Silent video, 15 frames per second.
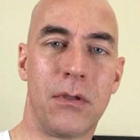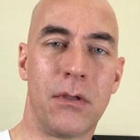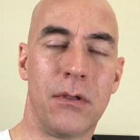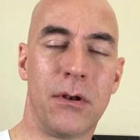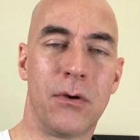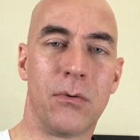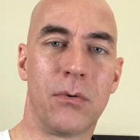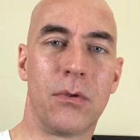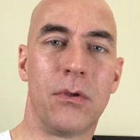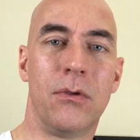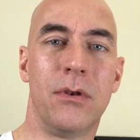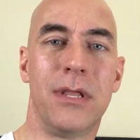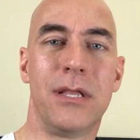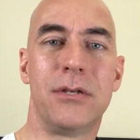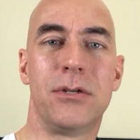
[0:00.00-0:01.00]
you
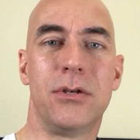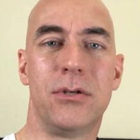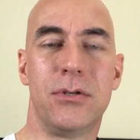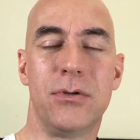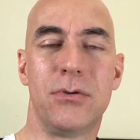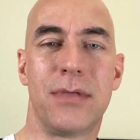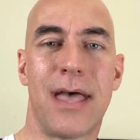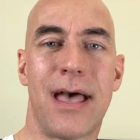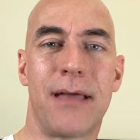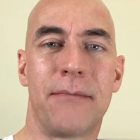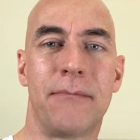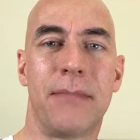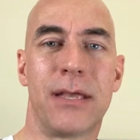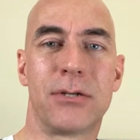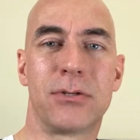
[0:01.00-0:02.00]
need to do
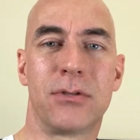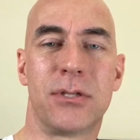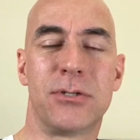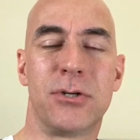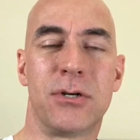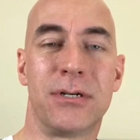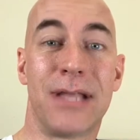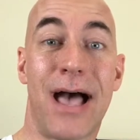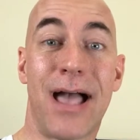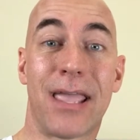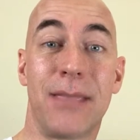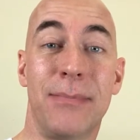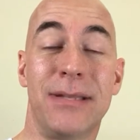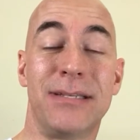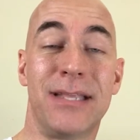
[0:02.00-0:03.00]
that. Make sure that you're
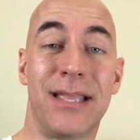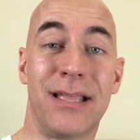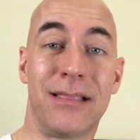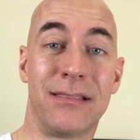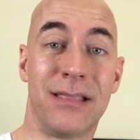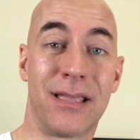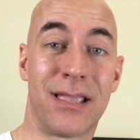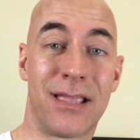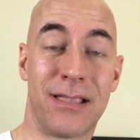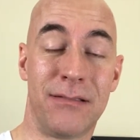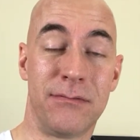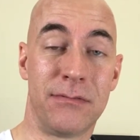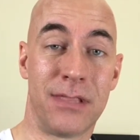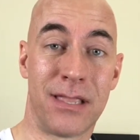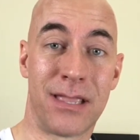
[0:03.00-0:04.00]
documenting
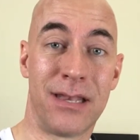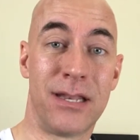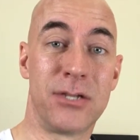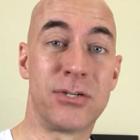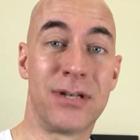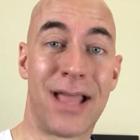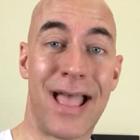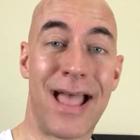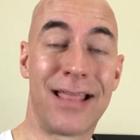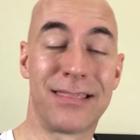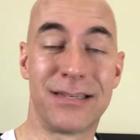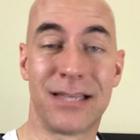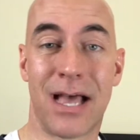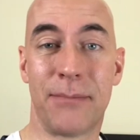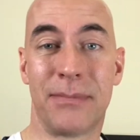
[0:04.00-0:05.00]
the condition
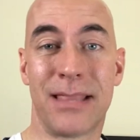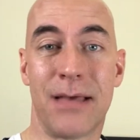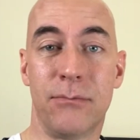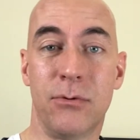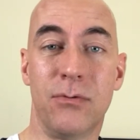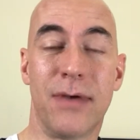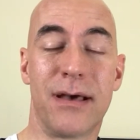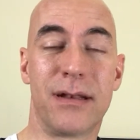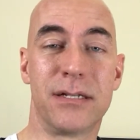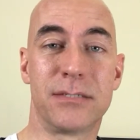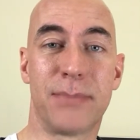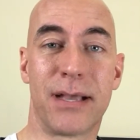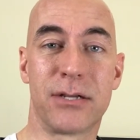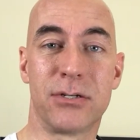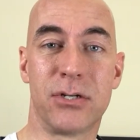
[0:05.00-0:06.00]
at the time of that move out
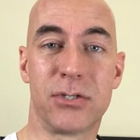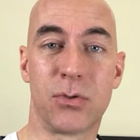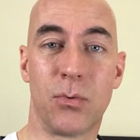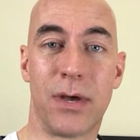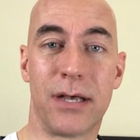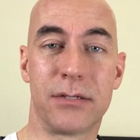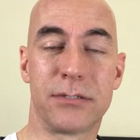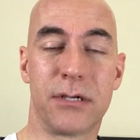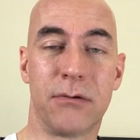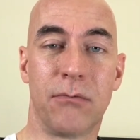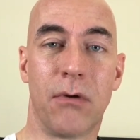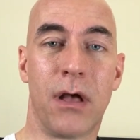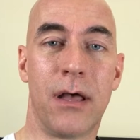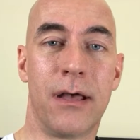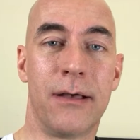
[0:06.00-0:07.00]
inspection as well. So